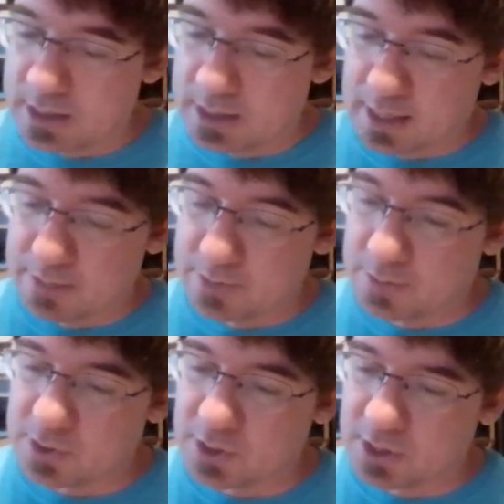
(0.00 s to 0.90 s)
Like I'm
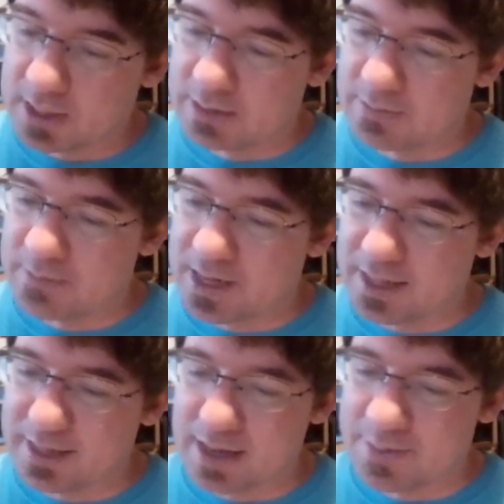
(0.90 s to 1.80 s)
just looking
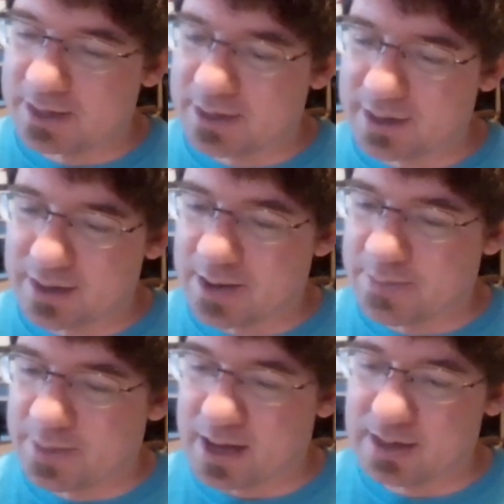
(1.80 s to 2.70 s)
melee combat, gun
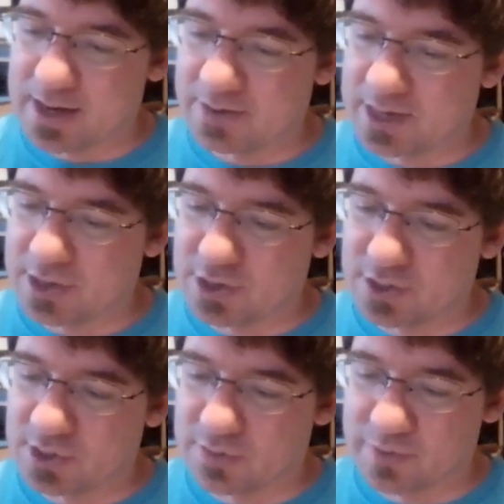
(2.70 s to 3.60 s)
combat,
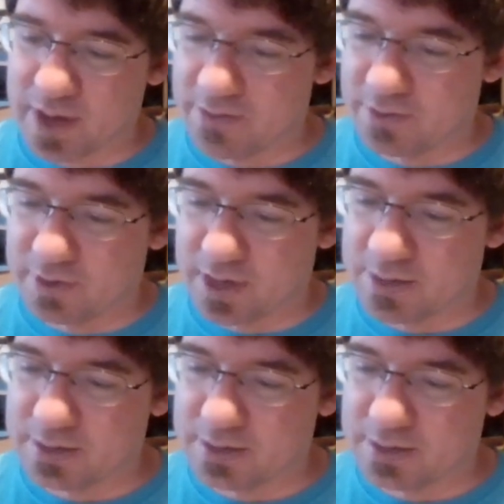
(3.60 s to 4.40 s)
navigation, survival.